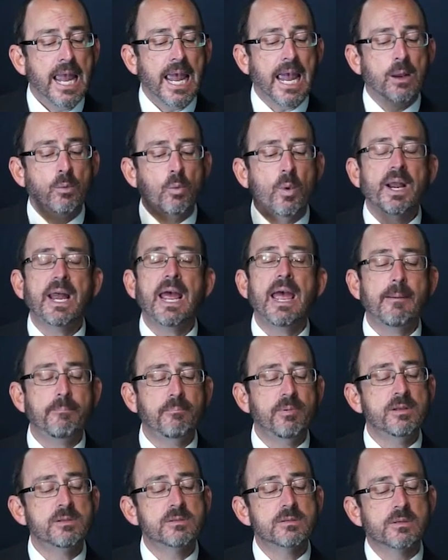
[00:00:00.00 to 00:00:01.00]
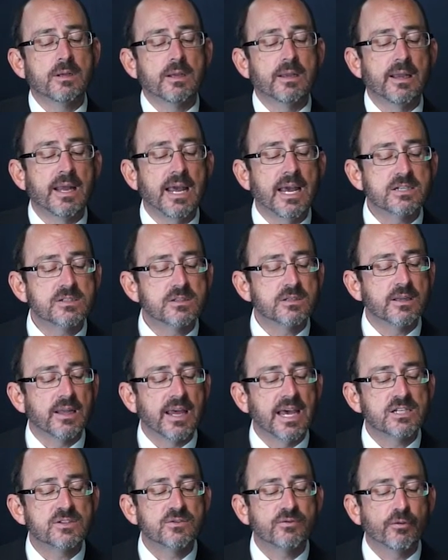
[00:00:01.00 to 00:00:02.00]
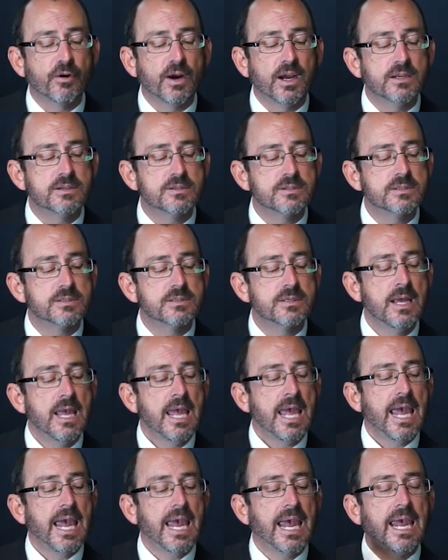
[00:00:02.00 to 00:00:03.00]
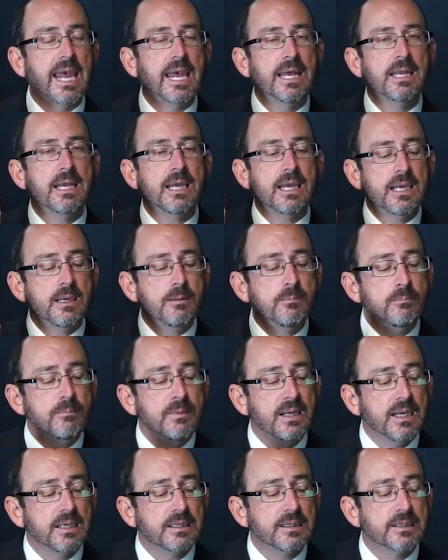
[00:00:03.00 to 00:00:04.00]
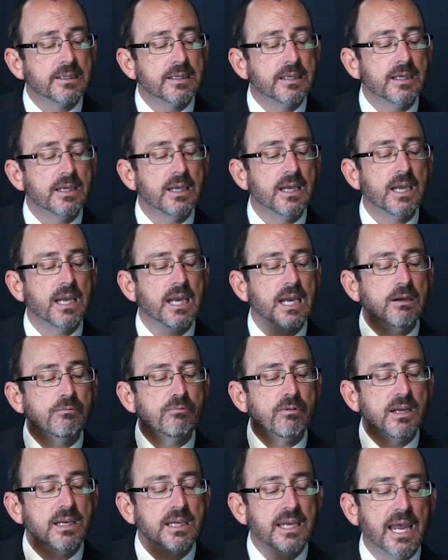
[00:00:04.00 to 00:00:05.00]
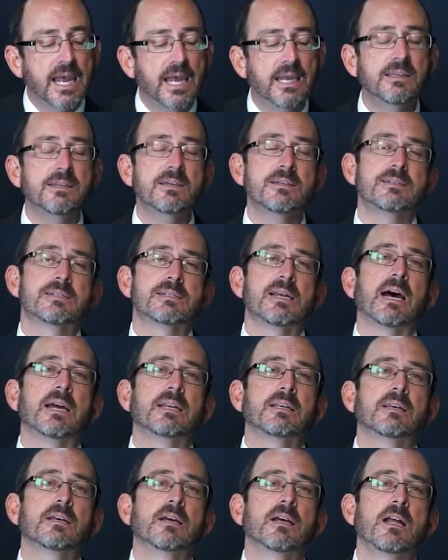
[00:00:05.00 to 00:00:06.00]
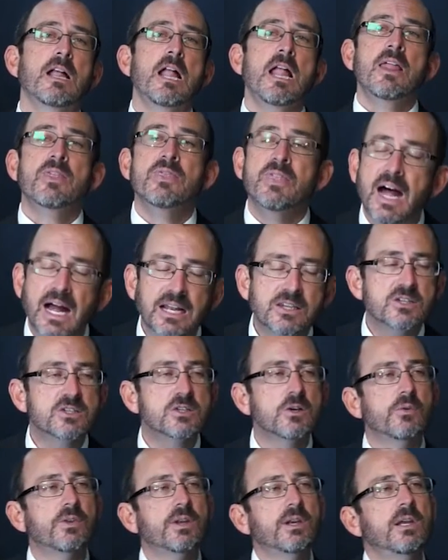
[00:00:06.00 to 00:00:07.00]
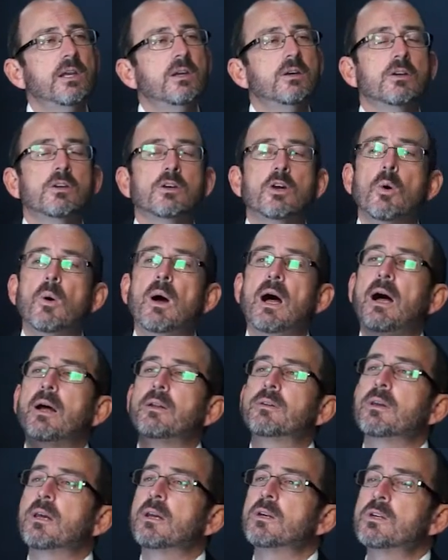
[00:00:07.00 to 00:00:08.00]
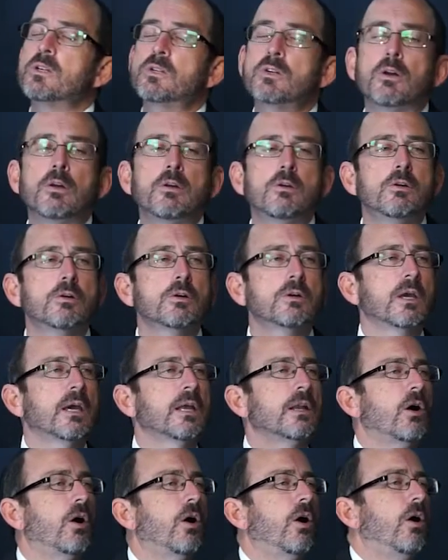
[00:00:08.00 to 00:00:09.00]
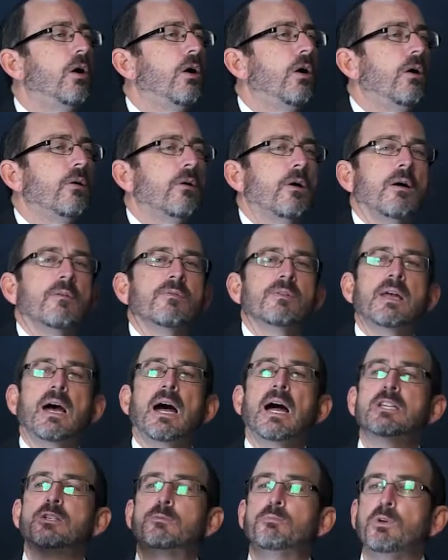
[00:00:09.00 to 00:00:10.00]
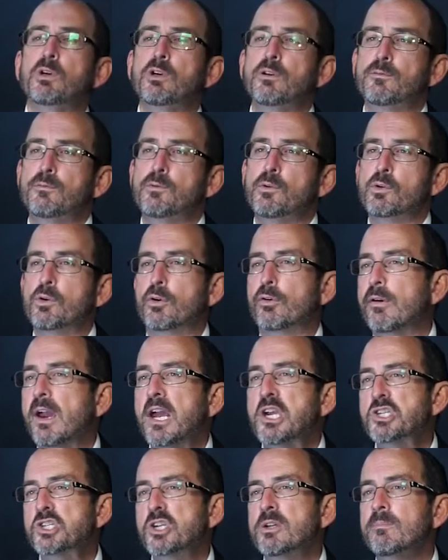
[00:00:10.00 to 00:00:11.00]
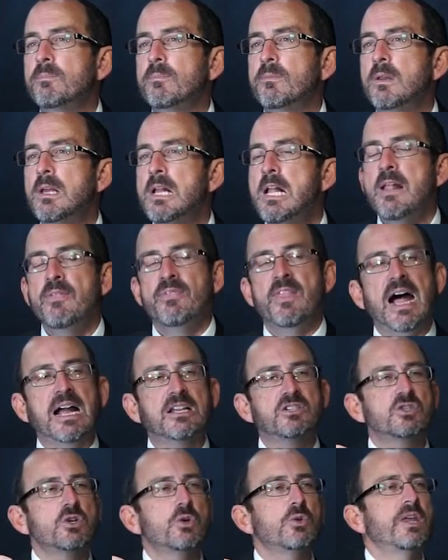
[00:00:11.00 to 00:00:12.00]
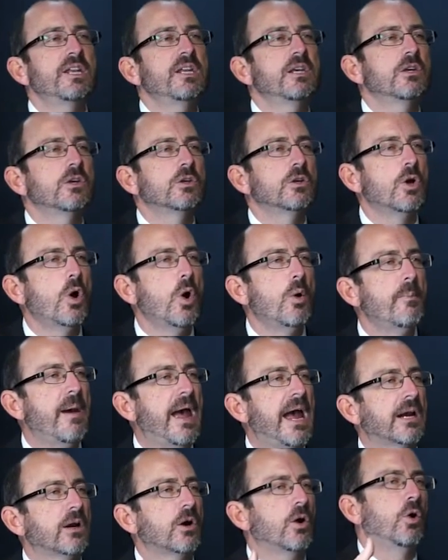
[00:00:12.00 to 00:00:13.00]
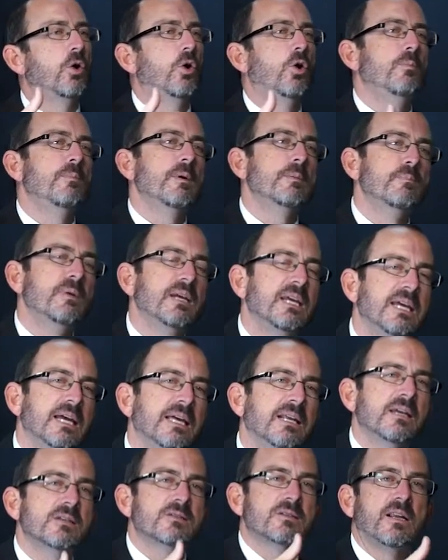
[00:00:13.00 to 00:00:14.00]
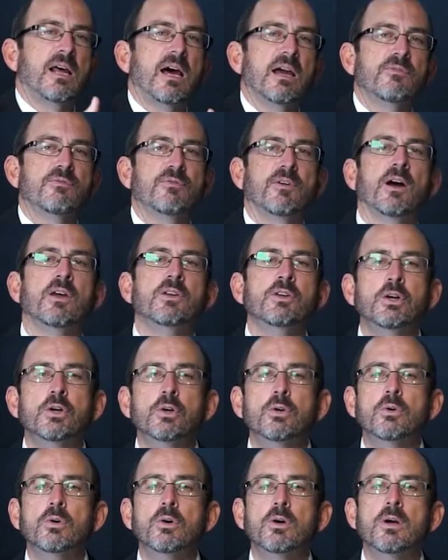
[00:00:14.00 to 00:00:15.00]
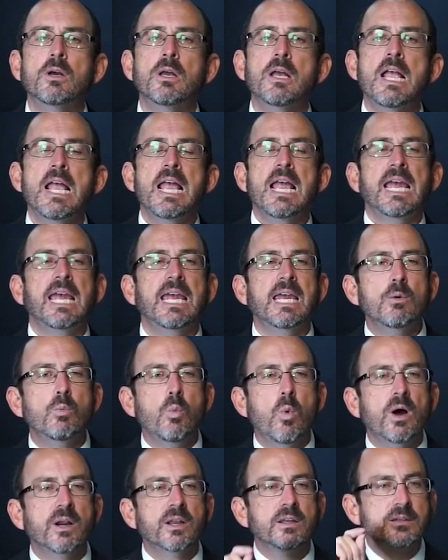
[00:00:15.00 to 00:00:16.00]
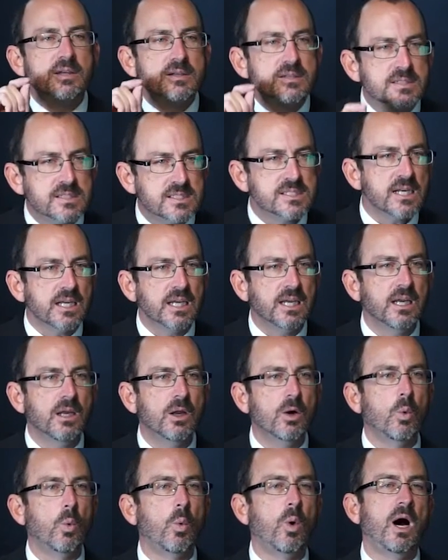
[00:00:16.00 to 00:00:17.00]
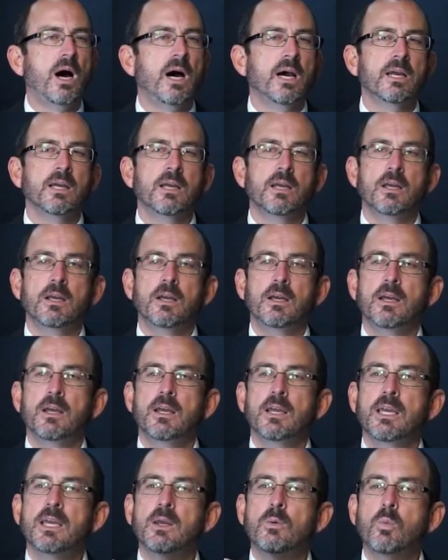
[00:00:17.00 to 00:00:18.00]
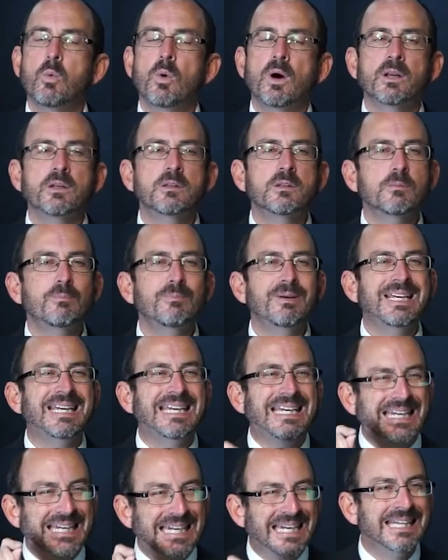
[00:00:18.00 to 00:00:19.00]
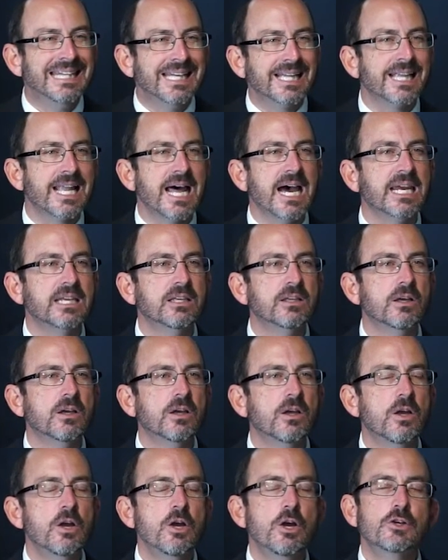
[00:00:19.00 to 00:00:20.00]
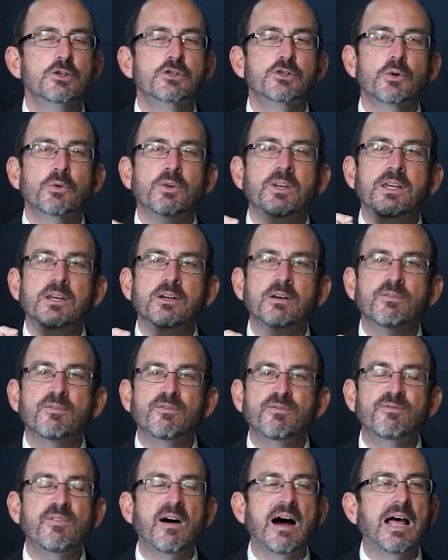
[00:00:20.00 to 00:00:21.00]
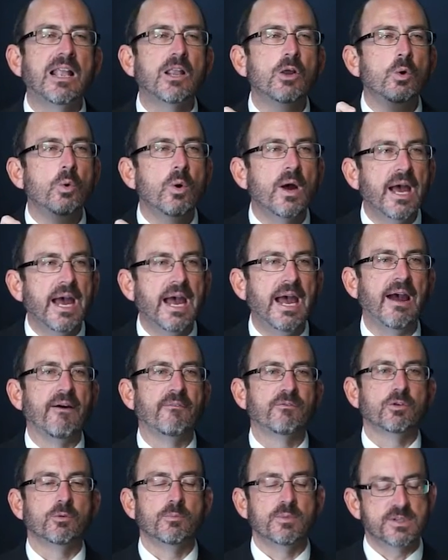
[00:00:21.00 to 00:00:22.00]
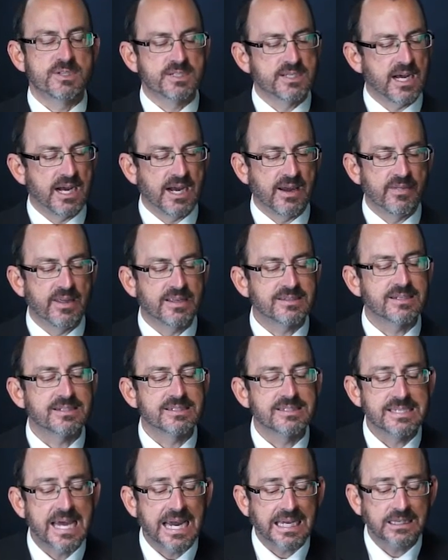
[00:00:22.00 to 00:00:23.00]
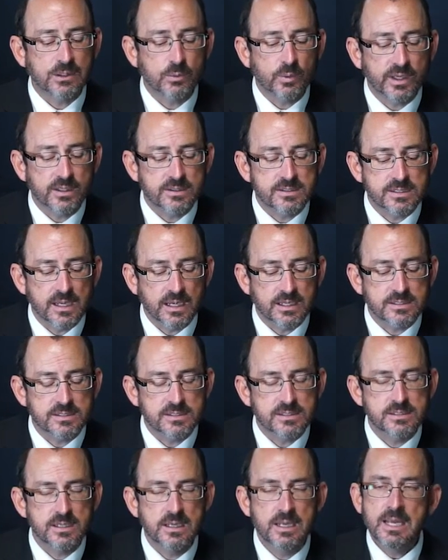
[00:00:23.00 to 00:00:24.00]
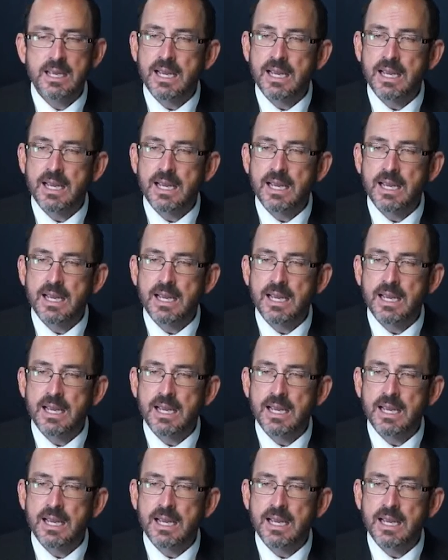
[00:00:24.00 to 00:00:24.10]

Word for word: And what happens? Last, last phrase. And immediately he regained his sight not so that he could go out and just look at all of God's beautiful creation, not so that he could go back home and begin his life anew. He wanted to see why. He wanted to be in the light so that he could follow after Messiah. And that's exactly what it says.